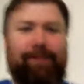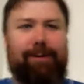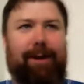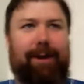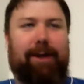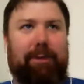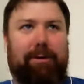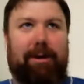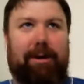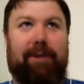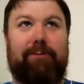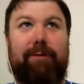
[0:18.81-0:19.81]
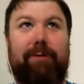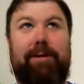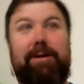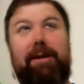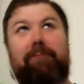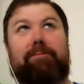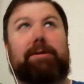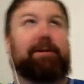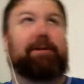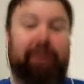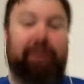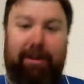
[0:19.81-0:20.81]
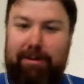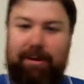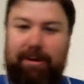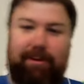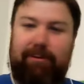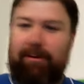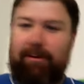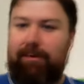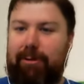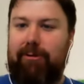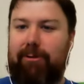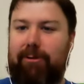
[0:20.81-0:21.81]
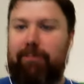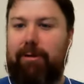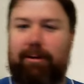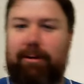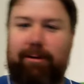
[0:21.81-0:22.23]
I had a rare case where I didn't have a meeting at this time today, so I thought I'd jump on.